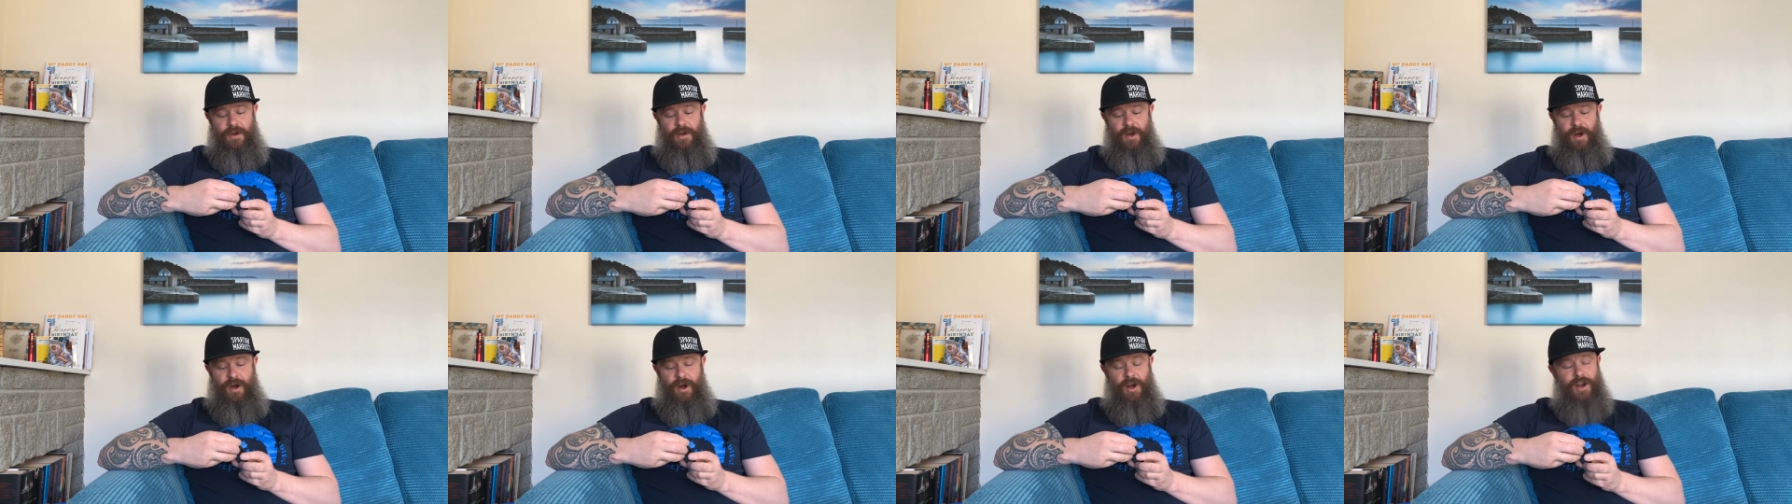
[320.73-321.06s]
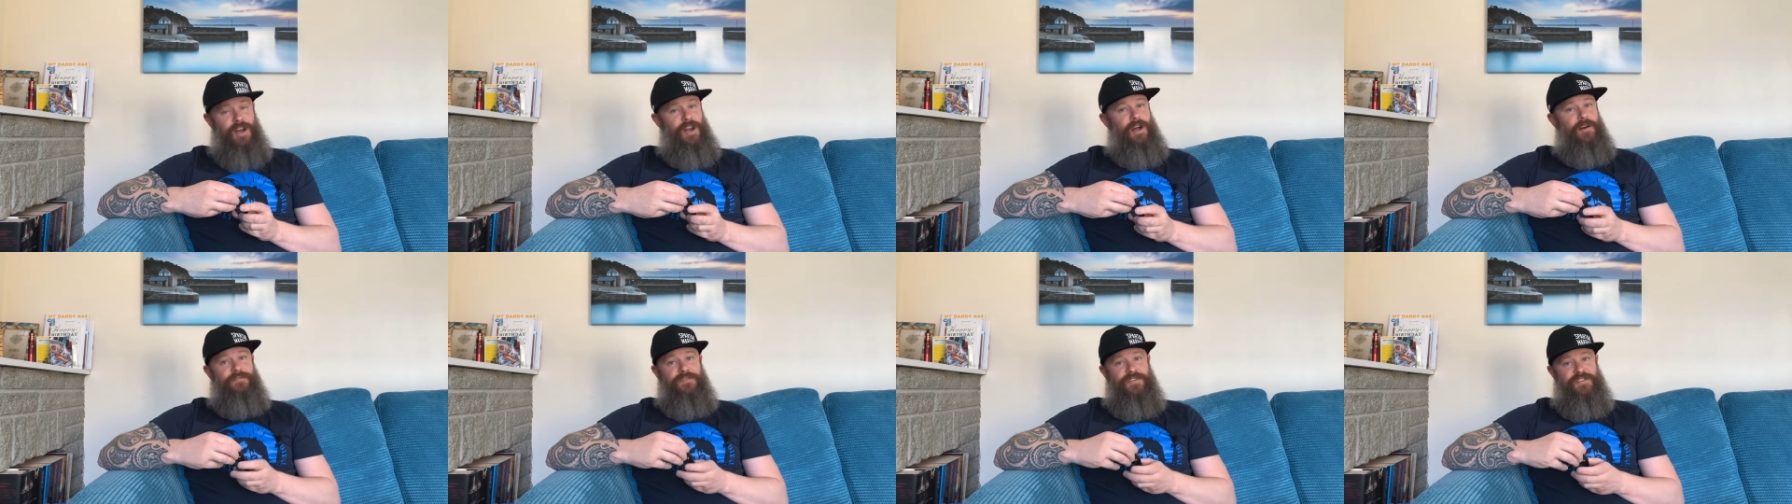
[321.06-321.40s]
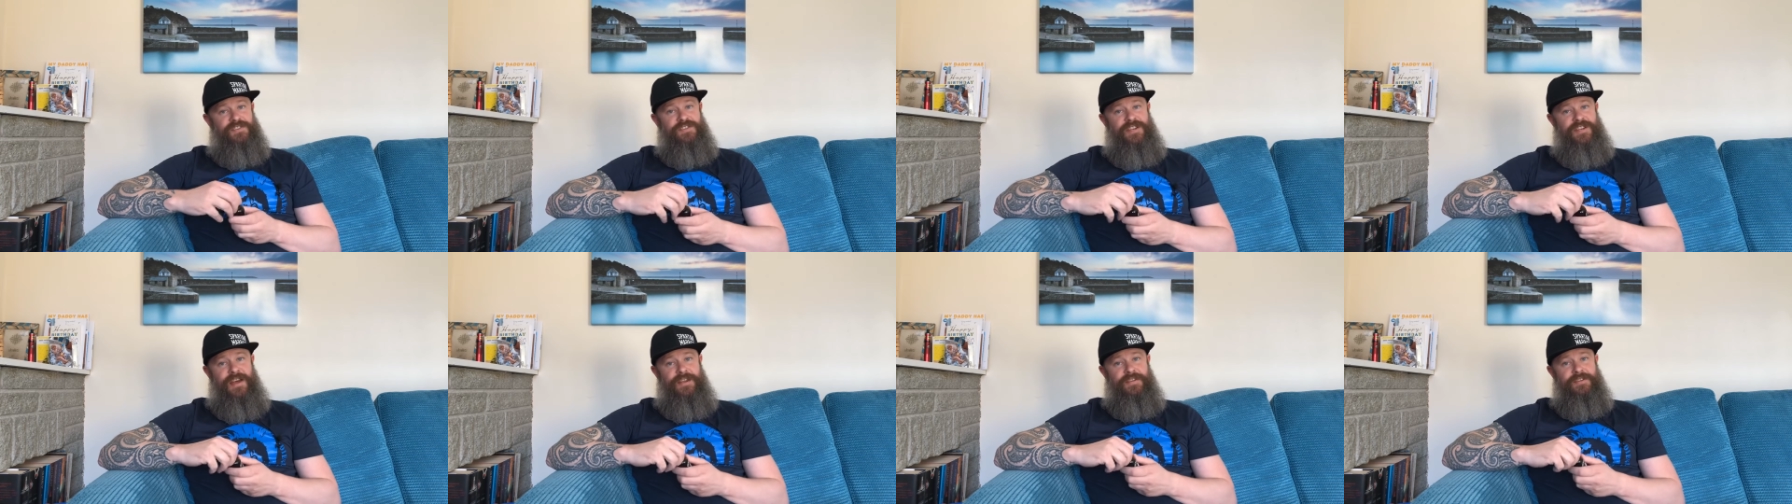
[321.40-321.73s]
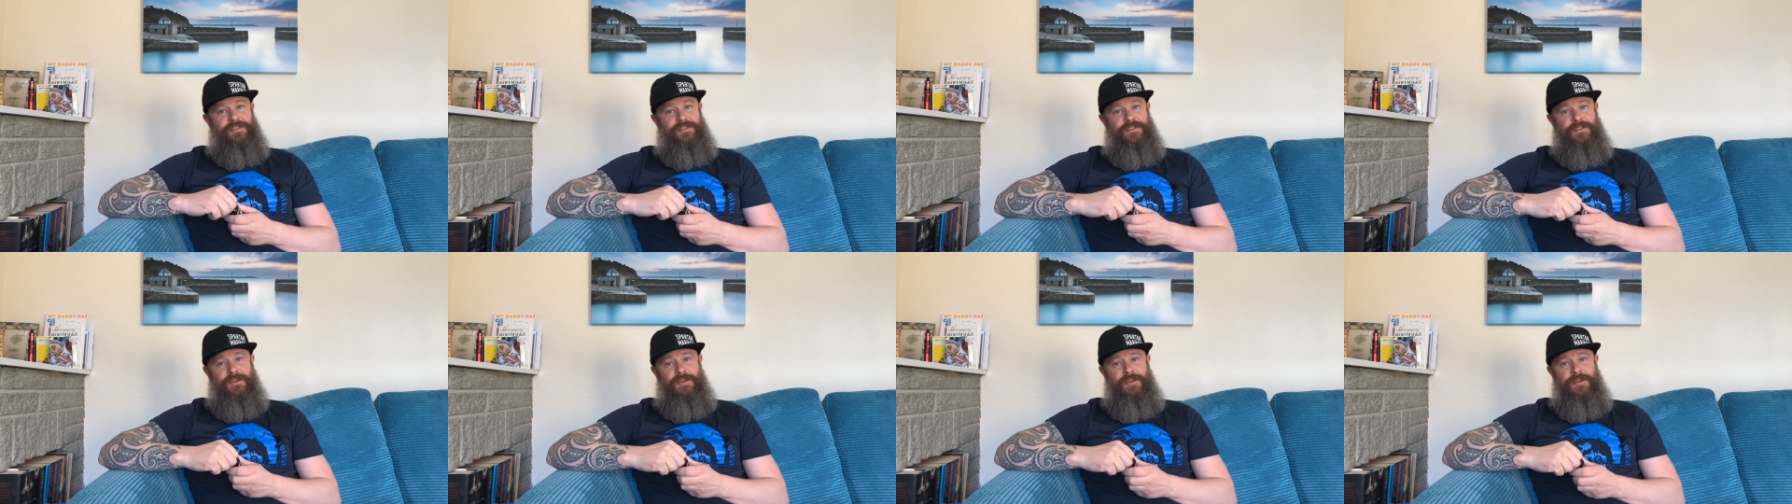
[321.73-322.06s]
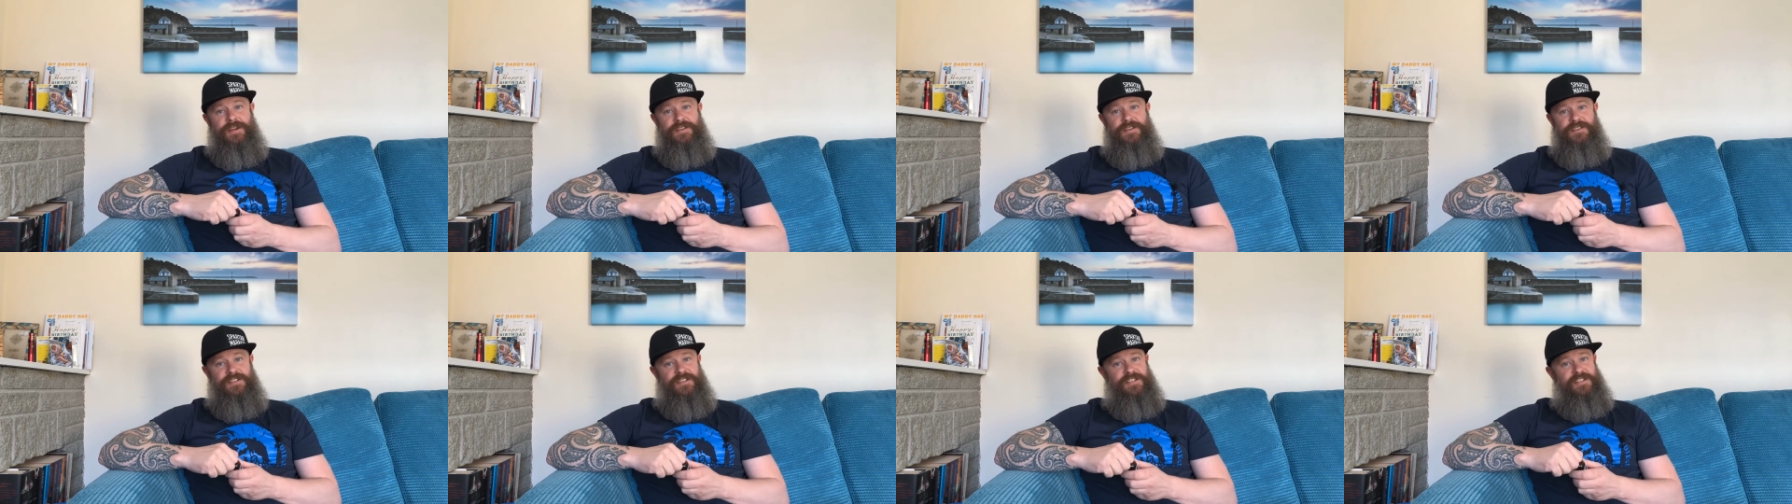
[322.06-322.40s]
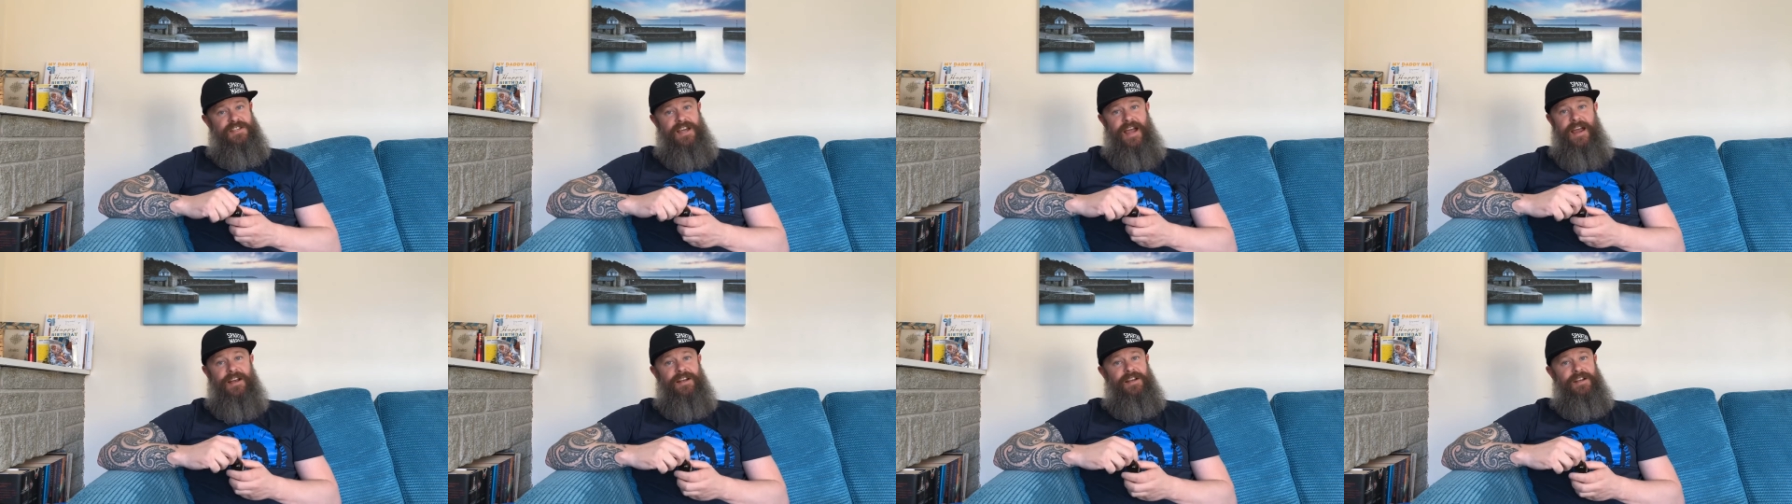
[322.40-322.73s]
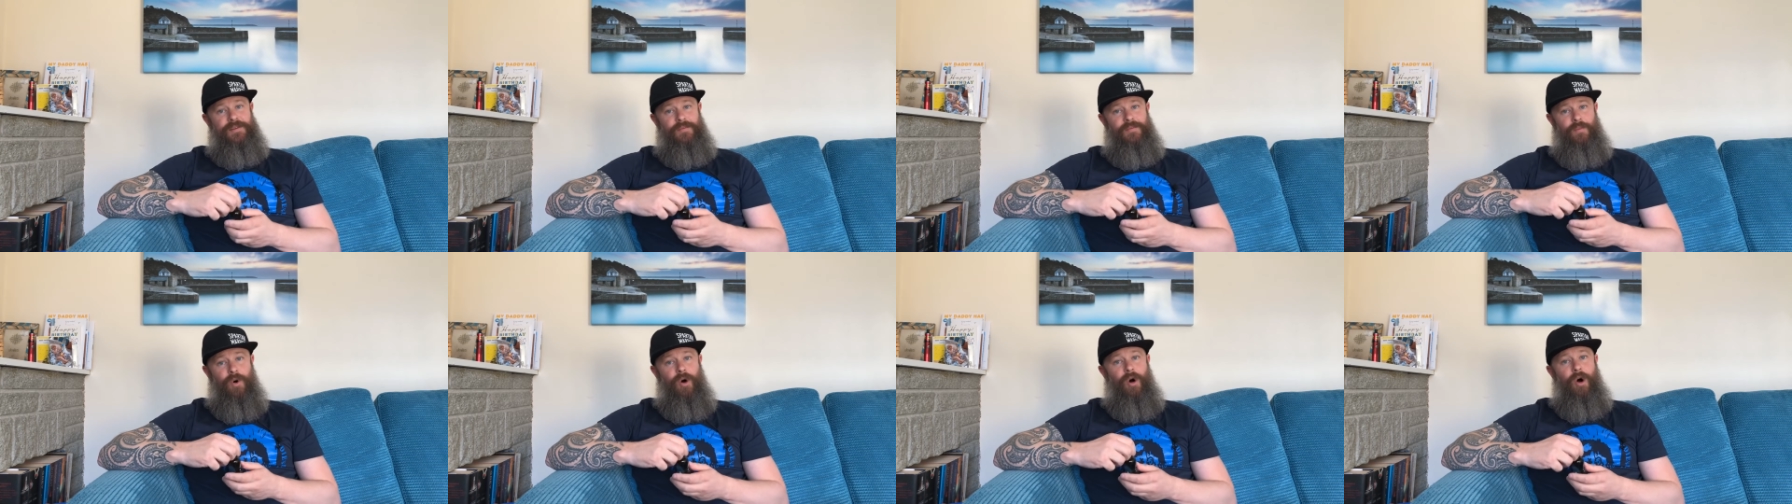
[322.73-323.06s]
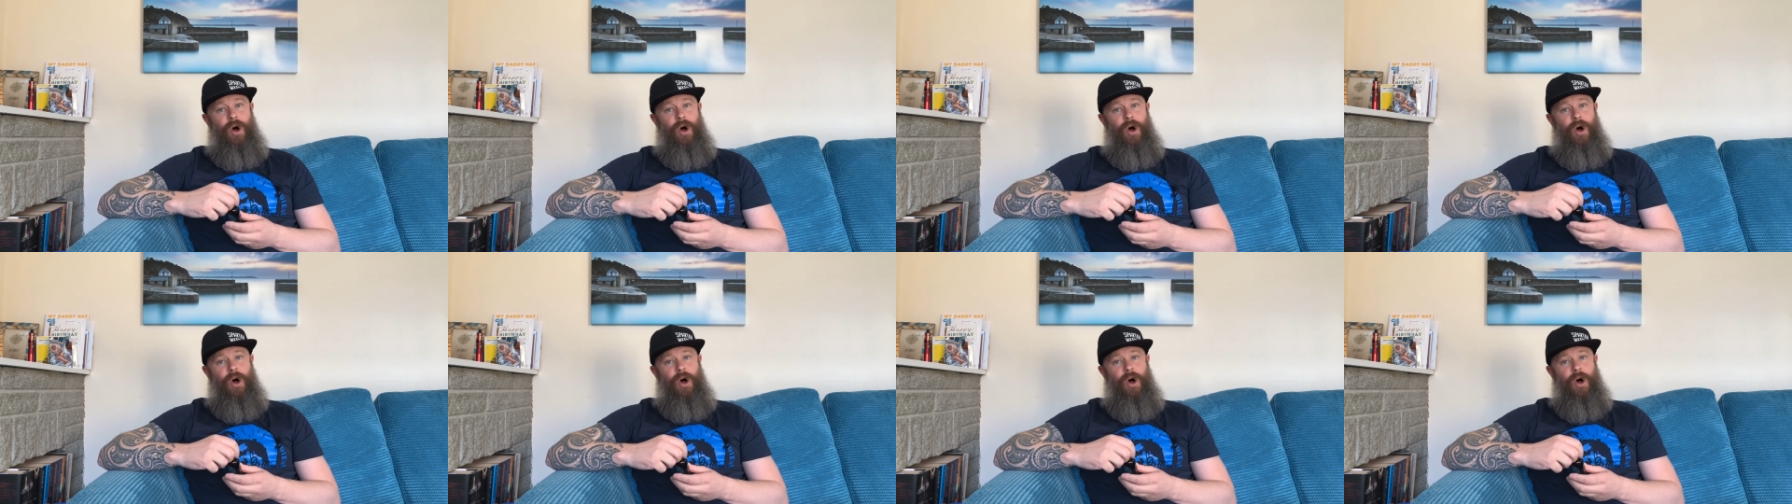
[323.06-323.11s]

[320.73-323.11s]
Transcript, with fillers: i love the scent is exactly what